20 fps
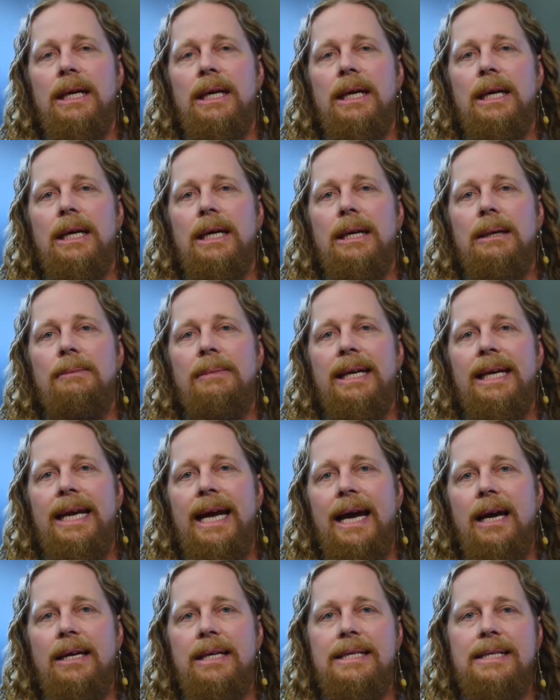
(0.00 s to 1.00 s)
and
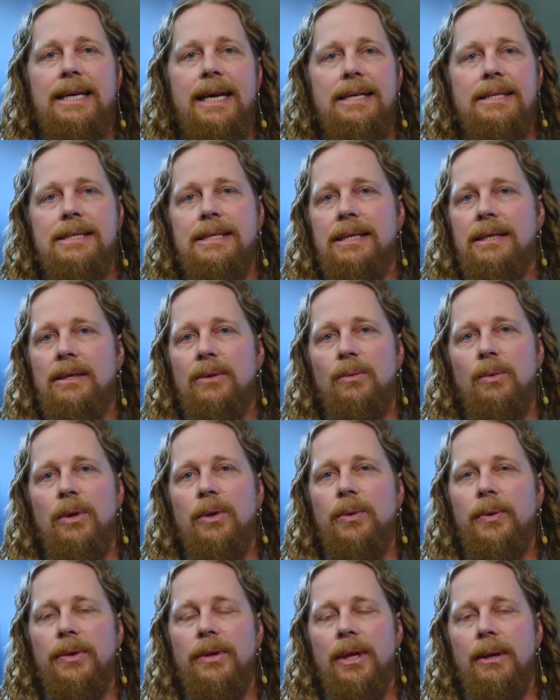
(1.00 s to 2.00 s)
how to test it and
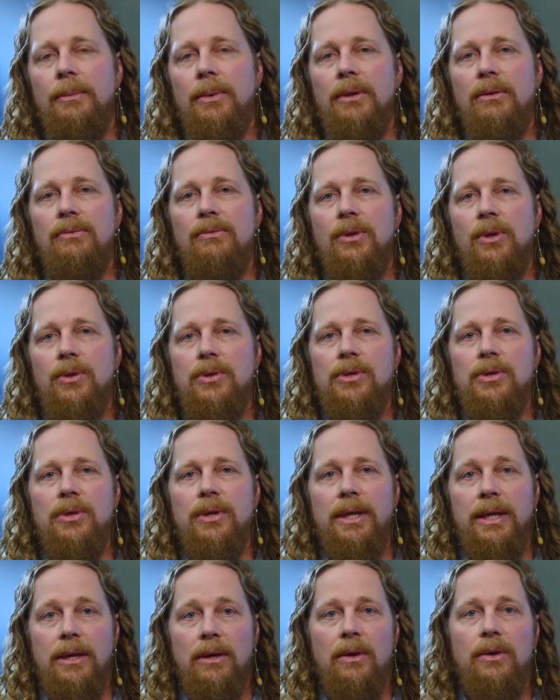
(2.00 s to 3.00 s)
work with them in the
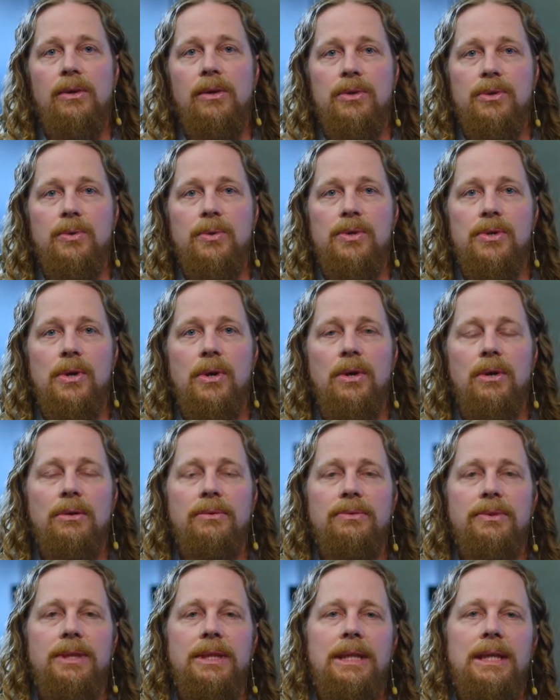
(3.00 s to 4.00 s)
future to get all those
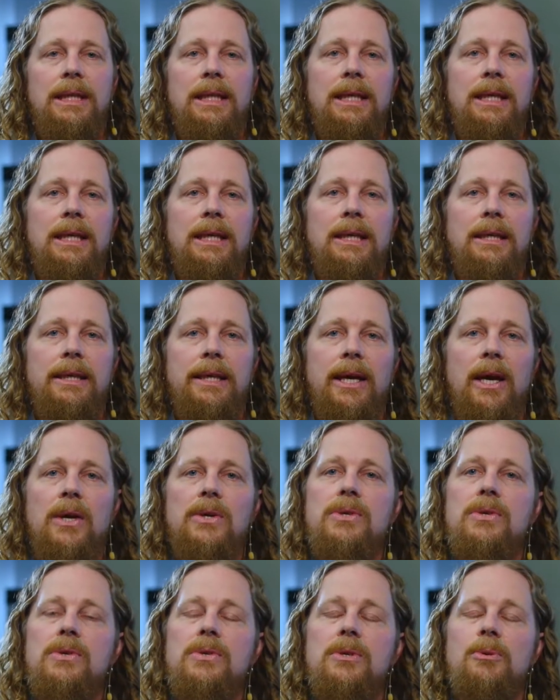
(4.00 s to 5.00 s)
resolved. They
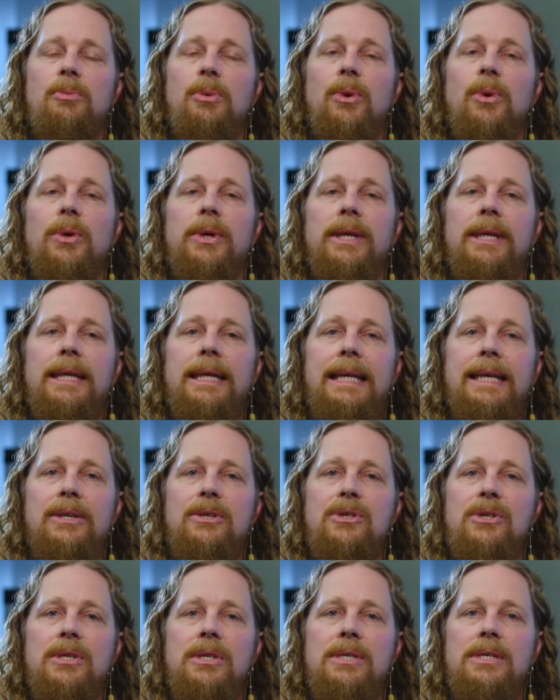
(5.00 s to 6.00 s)
also supported the
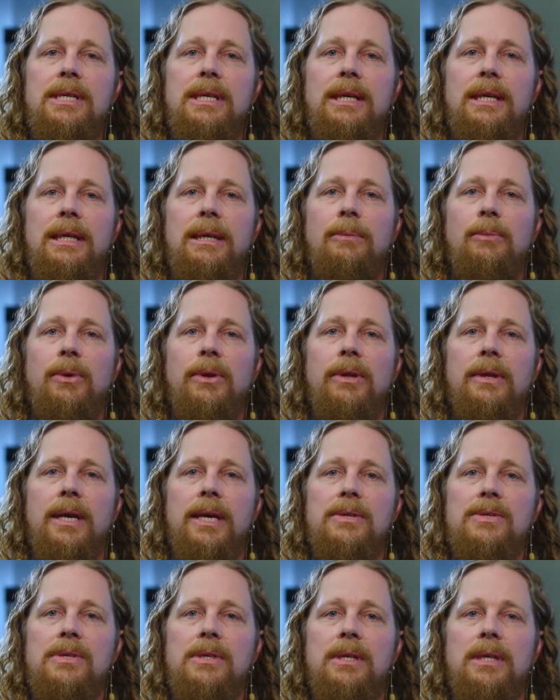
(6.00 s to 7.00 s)
engine team with
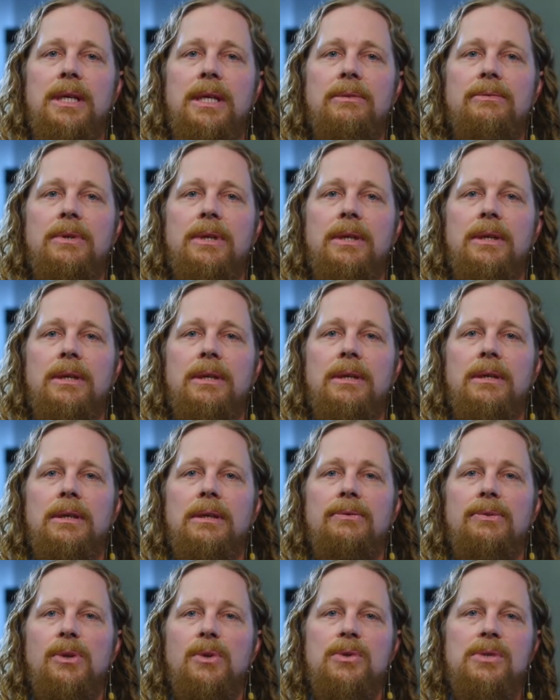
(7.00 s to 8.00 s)
testing of
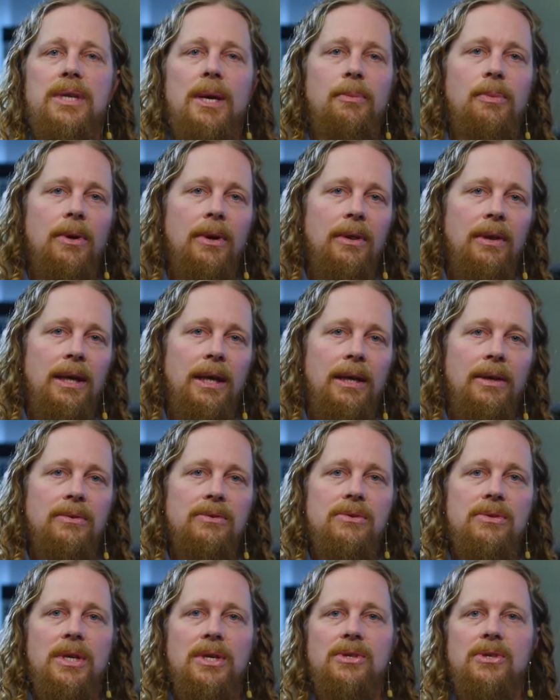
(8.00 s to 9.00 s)
a few separate
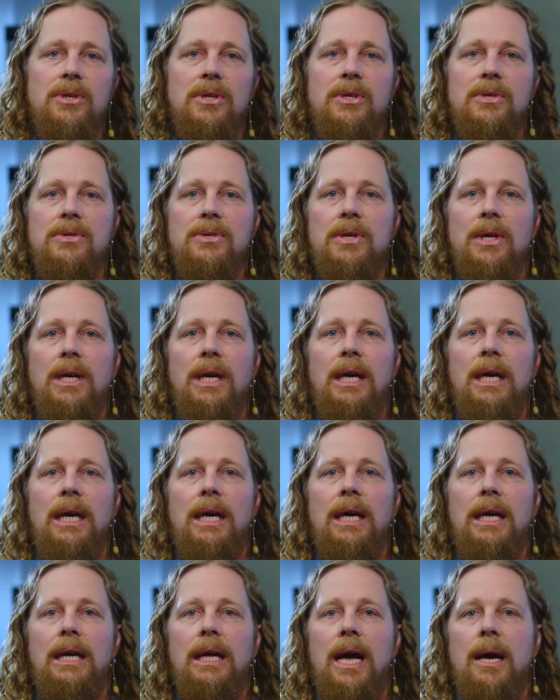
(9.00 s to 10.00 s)
things, such as
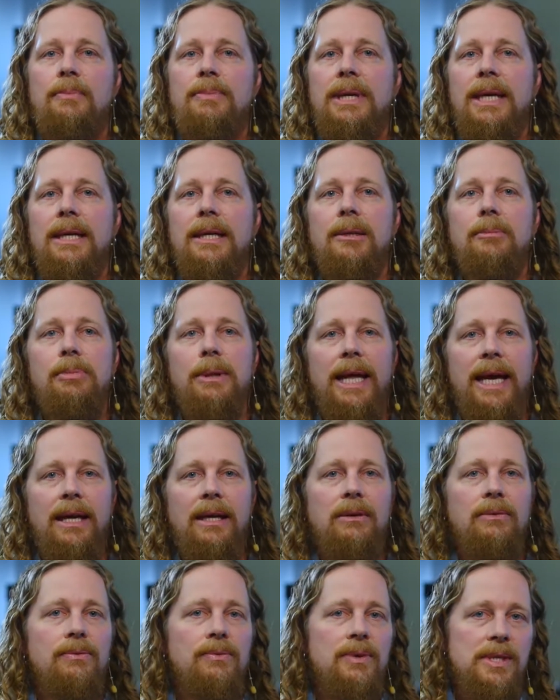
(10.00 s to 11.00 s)
updated
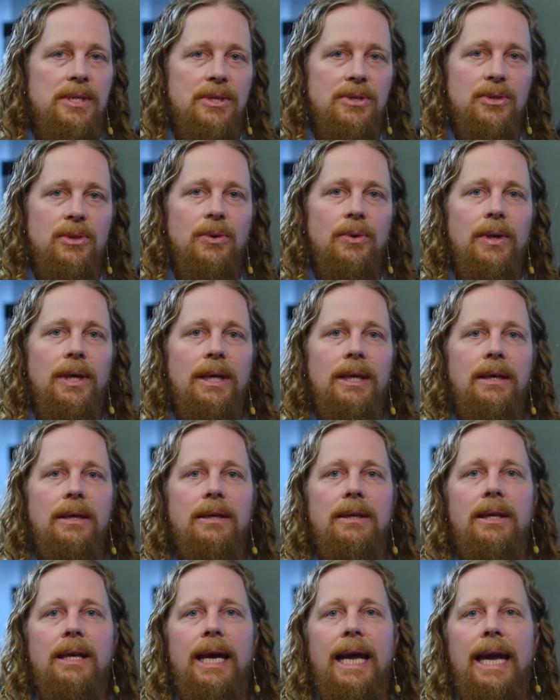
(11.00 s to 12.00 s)
planet physics
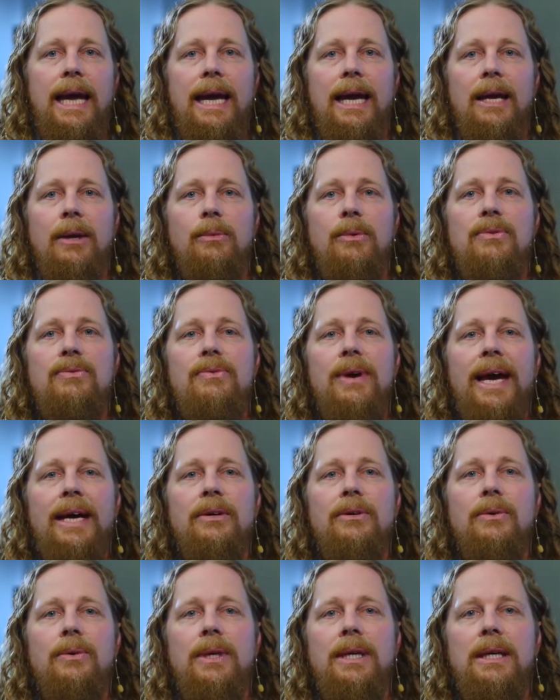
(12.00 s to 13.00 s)
grid and
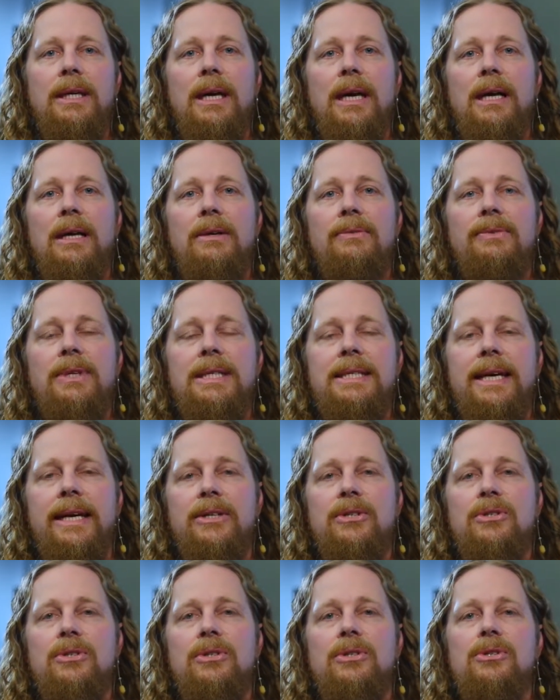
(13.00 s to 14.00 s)
refactoring of the
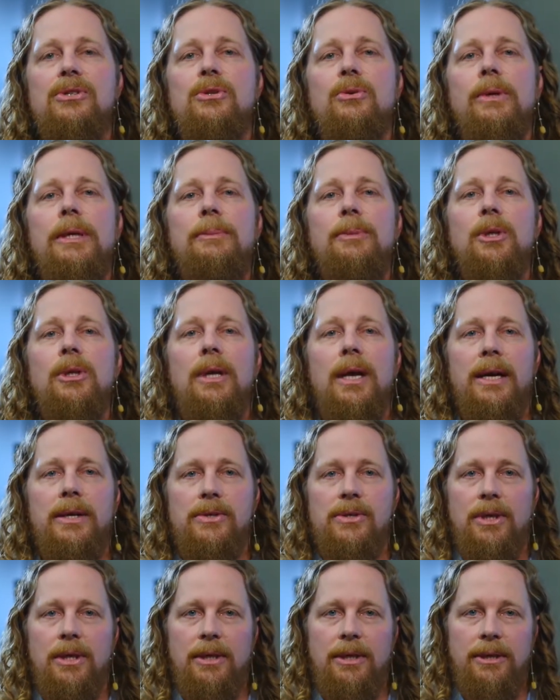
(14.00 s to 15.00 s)
texture streamer
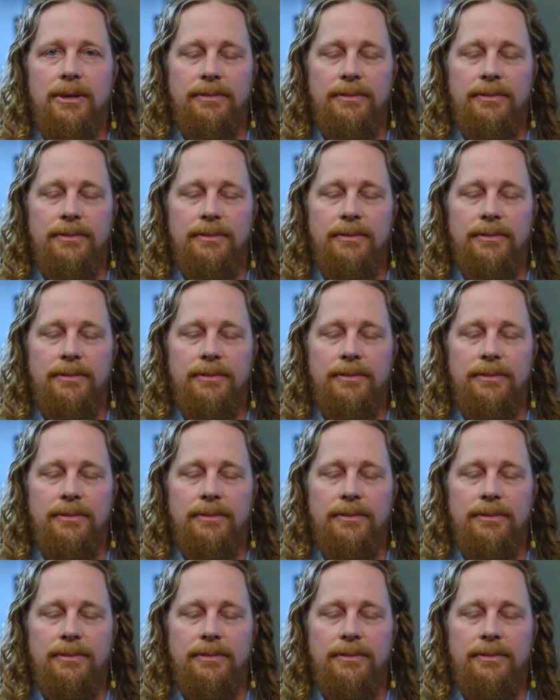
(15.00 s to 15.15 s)
logic.